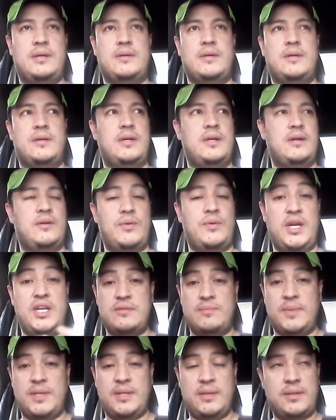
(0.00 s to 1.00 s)

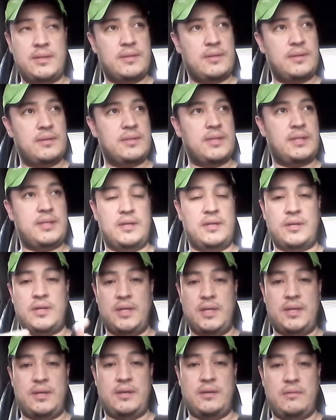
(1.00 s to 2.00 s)
arrangement that they're
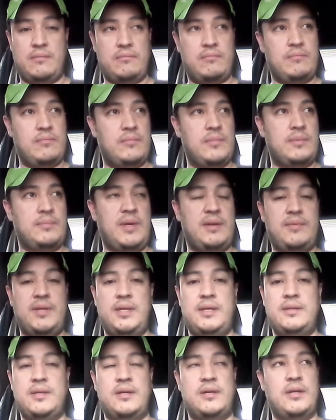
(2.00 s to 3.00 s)
gonna,
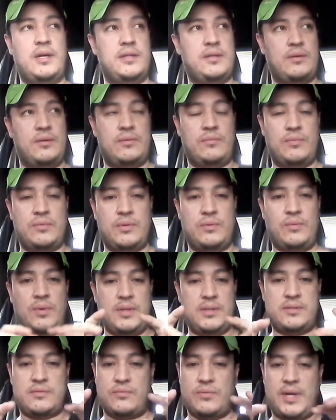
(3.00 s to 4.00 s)
maybe they're not the ones